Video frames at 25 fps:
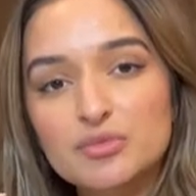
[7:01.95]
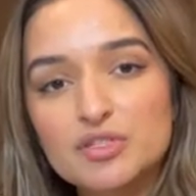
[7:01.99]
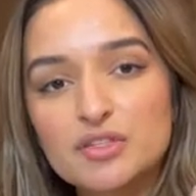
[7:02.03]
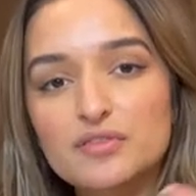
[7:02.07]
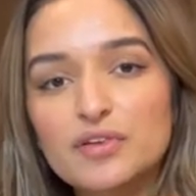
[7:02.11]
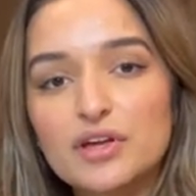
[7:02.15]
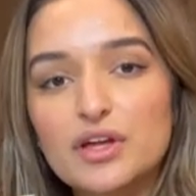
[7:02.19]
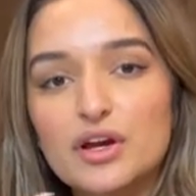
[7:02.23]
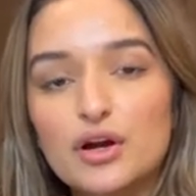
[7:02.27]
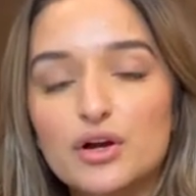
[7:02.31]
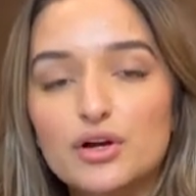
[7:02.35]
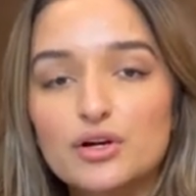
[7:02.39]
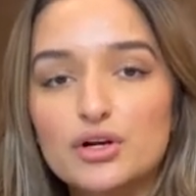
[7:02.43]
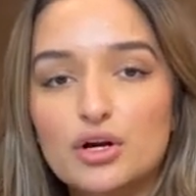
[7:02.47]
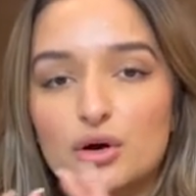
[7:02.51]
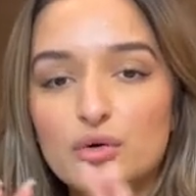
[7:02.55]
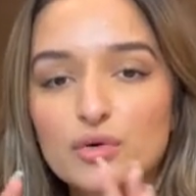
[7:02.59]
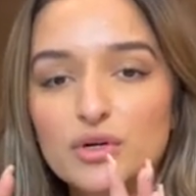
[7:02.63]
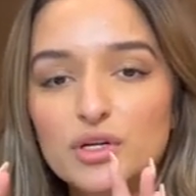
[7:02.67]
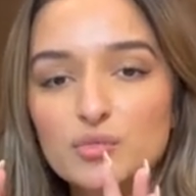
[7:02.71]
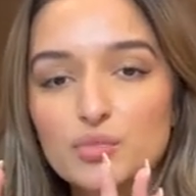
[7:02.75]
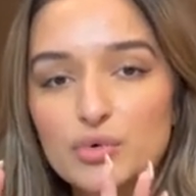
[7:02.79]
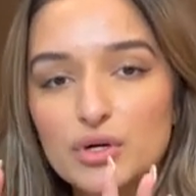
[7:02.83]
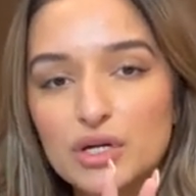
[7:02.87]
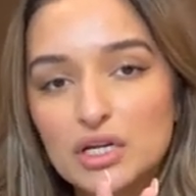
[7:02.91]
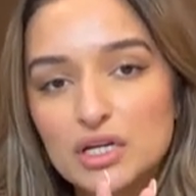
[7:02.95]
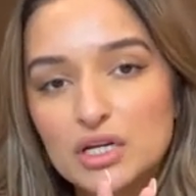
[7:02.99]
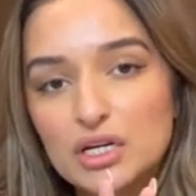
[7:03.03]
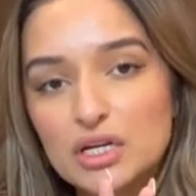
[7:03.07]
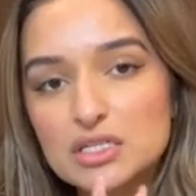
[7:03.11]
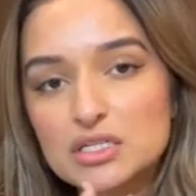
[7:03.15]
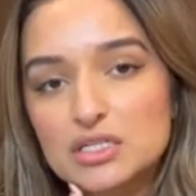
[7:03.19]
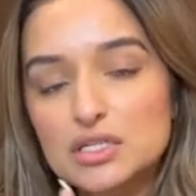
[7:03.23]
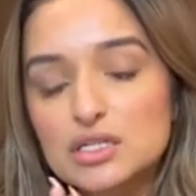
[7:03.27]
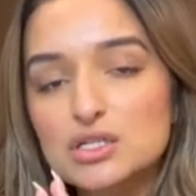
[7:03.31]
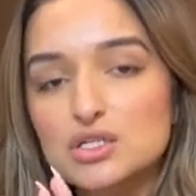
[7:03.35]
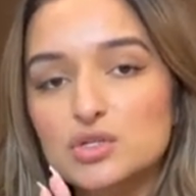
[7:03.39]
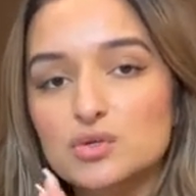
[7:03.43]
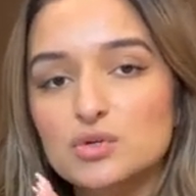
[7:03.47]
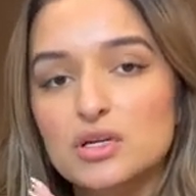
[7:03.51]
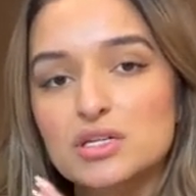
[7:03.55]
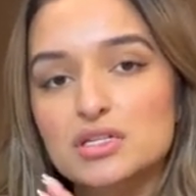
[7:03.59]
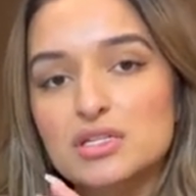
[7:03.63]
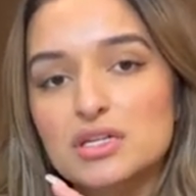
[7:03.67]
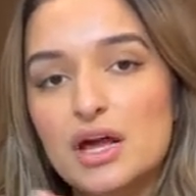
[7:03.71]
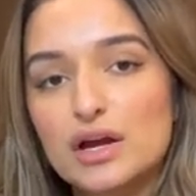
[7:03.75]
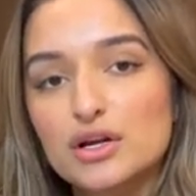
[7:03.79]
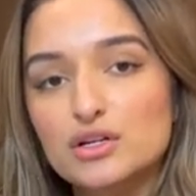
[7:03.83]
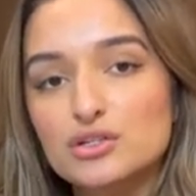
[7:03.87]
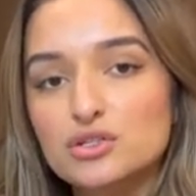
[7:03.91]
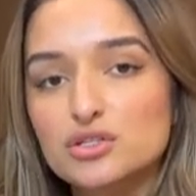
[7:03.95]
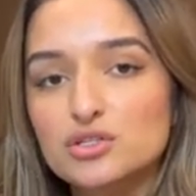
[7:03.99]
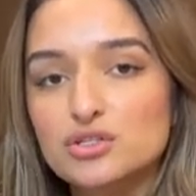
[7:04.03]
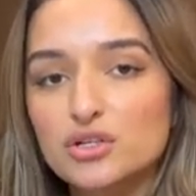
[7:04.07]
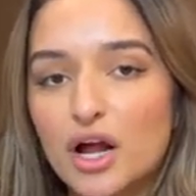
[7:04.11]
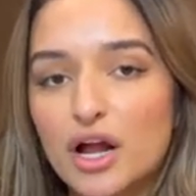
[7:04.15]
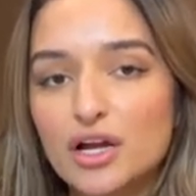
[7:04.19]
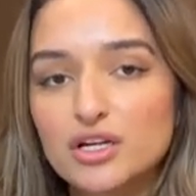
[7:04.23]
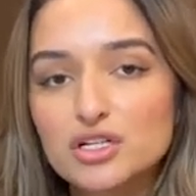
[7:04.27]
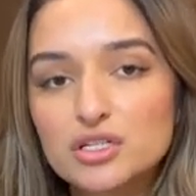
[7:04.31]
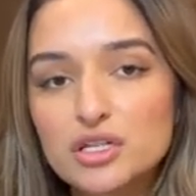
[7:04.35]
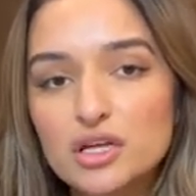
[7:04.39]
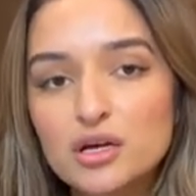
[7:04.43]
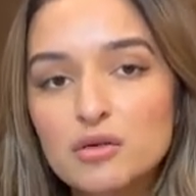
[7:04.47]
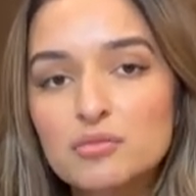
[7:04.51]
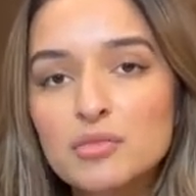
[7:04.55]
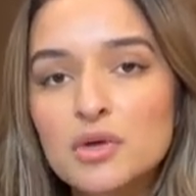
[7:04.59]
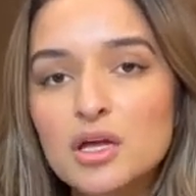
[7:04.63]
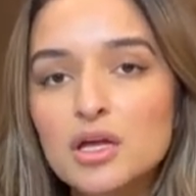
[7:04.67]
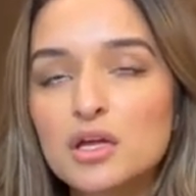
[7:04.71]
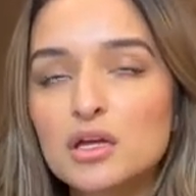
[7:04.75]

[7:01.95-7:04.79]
of it are coated pretty nicely so it doesn't actually scratch them